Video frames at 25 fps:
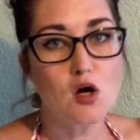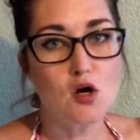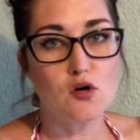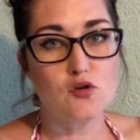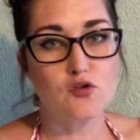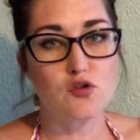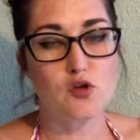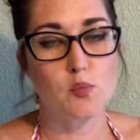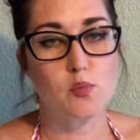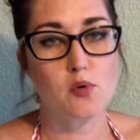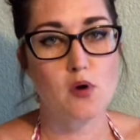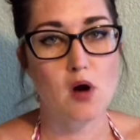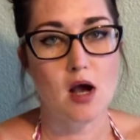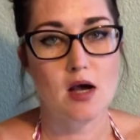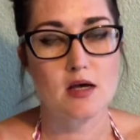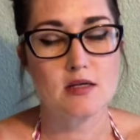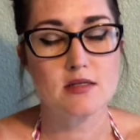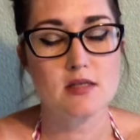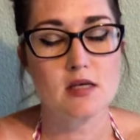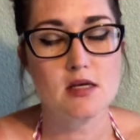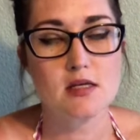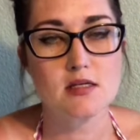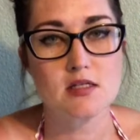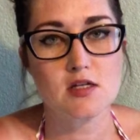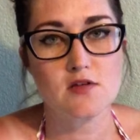The
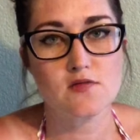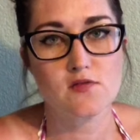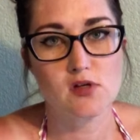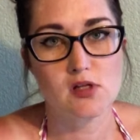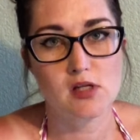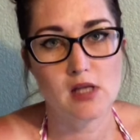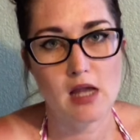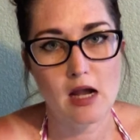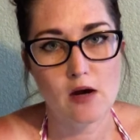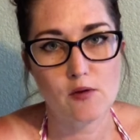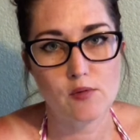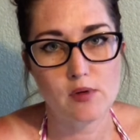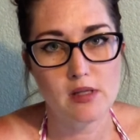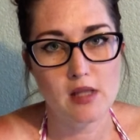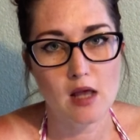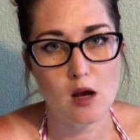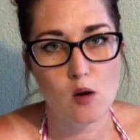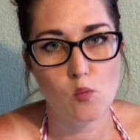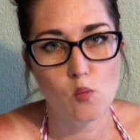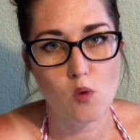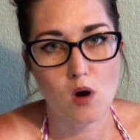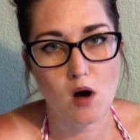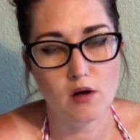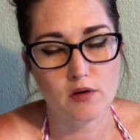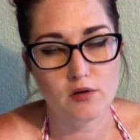process of allowing that
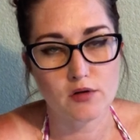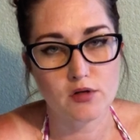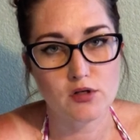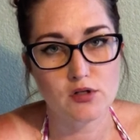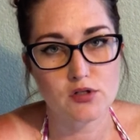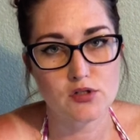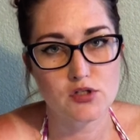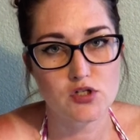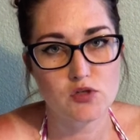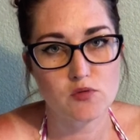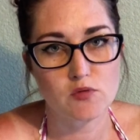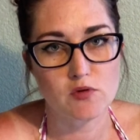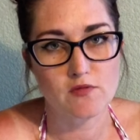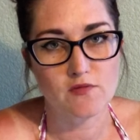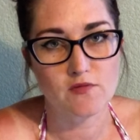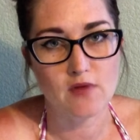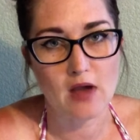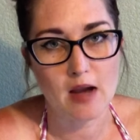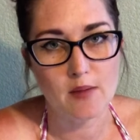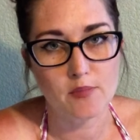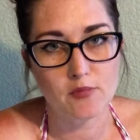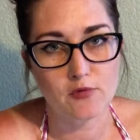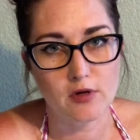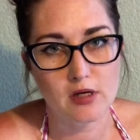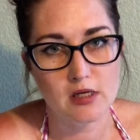water to
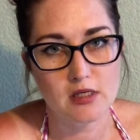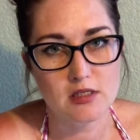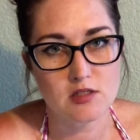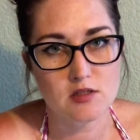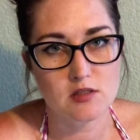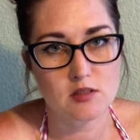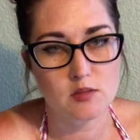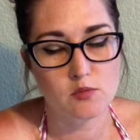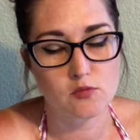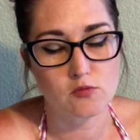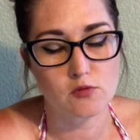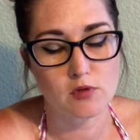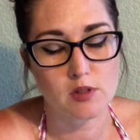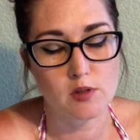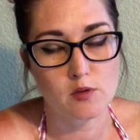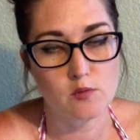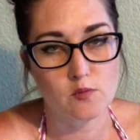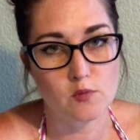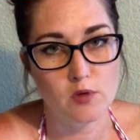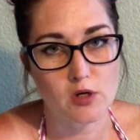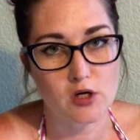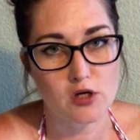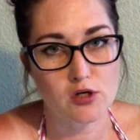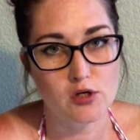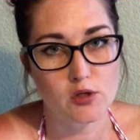evaporate to the point
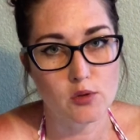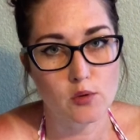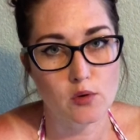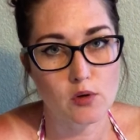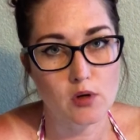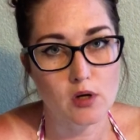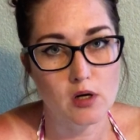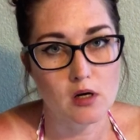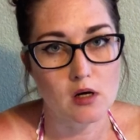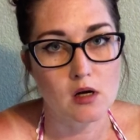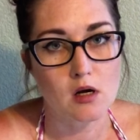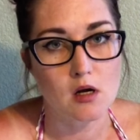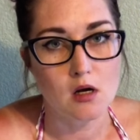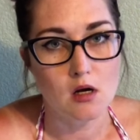where your